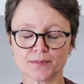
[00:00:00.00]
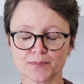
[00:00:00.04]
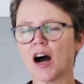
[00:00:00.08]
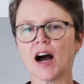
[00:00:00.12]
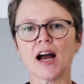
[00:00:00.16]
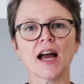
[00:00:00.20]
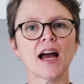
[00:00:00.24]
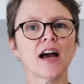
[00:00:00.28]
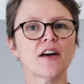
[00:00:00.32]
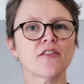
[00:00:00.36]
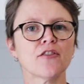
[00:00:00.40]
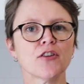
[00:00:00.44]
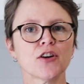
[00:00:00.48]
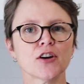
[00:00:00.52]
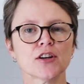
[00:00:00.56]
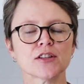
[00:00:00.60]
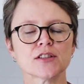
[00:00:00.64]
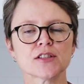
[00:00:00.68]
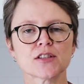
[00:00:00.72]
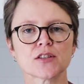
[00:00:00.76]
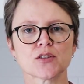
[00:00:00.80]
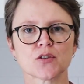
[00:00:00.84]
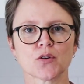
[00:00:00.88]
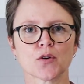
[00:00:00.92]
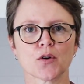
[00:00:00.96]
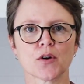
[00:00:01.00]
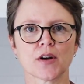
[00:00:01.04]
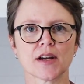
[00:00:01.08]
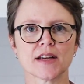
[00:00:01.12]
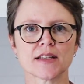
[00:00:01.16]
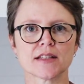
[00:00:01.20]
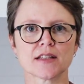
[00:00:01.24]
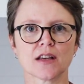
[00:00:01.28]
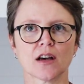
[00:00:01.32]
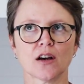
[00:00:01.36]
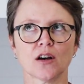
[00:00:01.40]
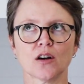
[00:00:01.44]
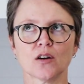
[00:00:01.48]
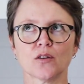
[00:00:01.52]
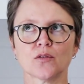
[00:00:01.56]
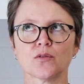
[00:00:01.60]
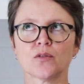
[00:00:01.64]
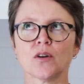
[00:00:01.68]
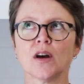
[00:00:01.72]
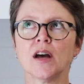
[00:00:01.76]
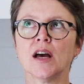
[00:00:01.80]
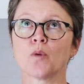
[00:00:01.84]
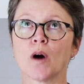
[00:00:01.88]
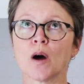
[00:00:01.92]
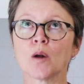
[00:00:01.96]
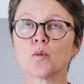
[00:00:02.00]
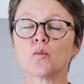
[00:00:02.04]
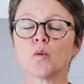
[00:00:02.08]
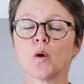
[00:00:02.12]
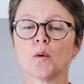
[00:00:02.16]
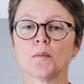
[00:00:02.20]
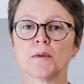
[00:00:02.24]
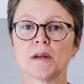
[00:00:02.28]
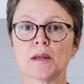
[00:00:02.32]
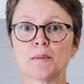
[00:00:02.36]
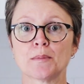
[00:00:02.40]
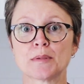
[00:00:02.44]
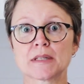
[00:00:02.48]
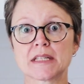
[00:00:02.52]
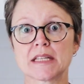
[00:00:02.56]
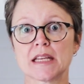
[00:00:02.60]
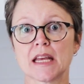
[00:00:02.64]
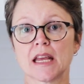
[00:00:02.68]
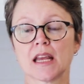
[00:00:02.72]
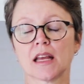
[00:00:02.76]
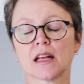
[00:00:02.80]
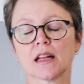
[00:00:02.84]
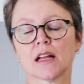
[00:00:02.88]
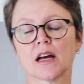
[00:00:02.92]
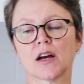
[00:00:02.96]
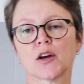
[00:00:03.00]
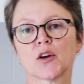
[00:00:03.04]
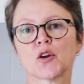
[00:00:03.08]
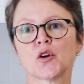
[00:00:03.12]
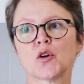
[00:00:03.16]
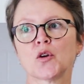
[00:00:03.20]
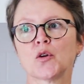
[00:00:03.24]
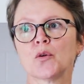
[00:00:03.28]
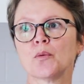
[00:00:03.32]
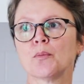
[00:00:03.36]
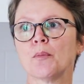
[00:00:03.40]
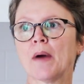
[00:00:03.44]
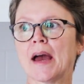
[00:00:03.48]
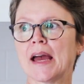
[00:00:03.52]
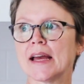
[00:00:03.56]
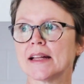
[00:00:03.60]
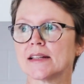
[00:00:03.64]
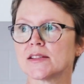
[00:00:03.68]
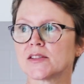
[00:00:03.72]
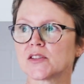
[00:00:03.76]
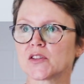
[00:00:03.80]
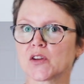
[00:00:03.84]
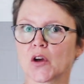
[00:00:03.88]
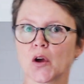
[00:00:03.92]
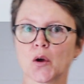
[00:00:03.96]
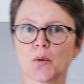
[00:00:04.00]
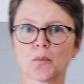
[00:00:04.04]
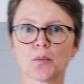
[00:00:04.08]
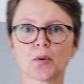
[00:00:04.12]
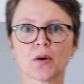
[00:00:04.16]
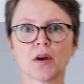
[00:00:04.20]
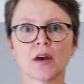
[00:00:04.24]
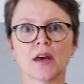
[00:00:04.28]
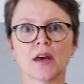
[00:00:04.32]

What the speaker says: I have heard stories of one woman in particular who made soap